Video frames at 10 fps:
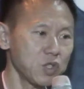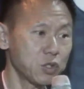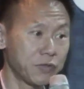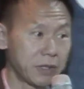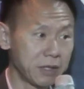
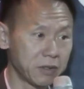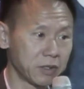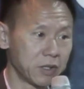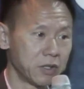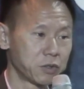So if you then
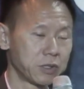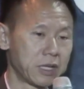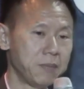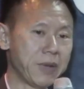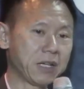sort of
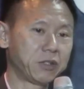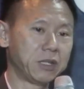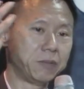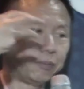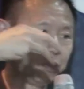come back to
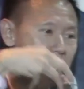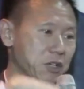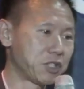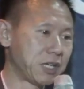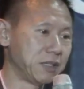the
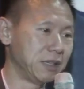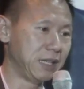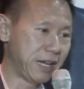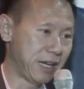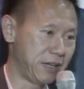blockchain
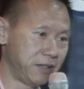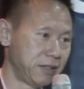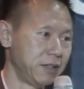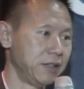land,